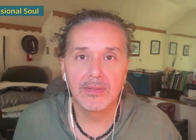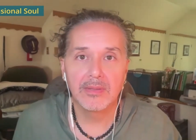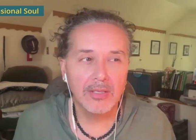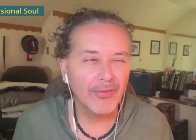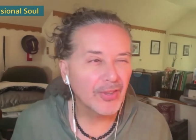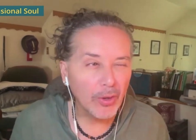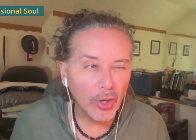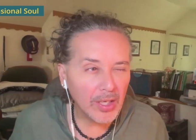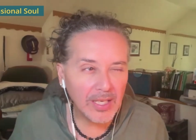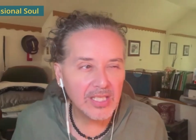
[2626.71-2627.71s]
And so for the
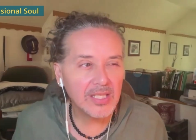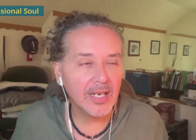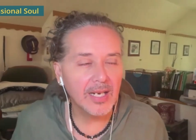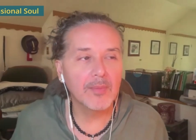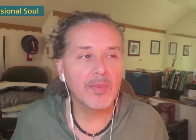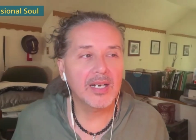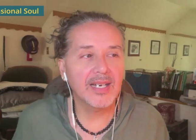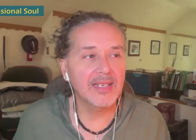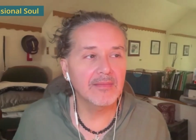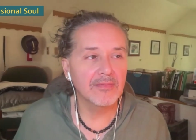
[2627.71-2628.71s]
longest time,
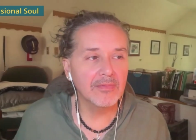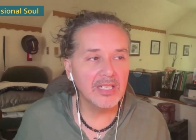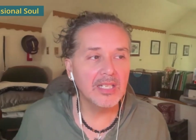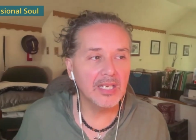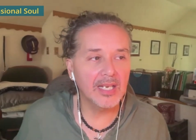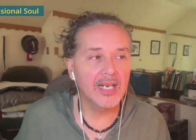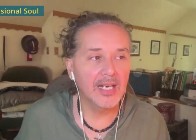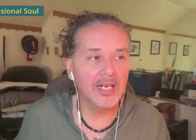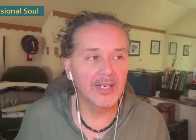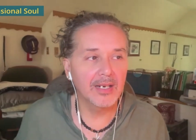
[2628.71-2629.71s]
I really
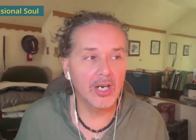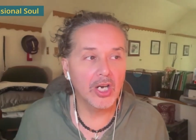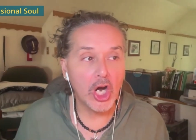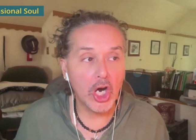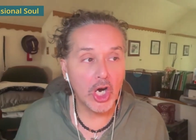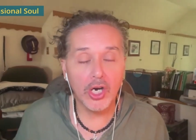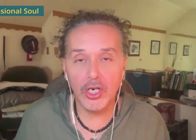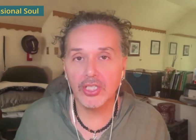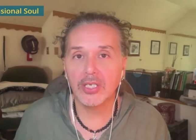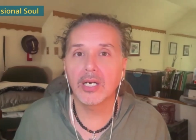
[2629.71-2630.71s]
had a
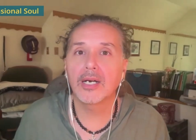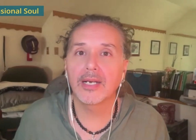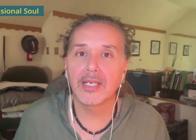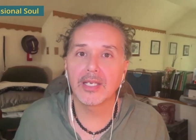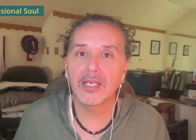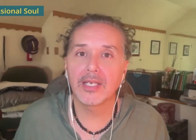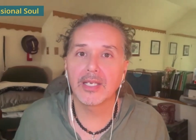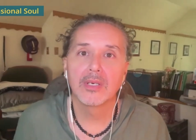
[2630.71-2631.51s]
hard time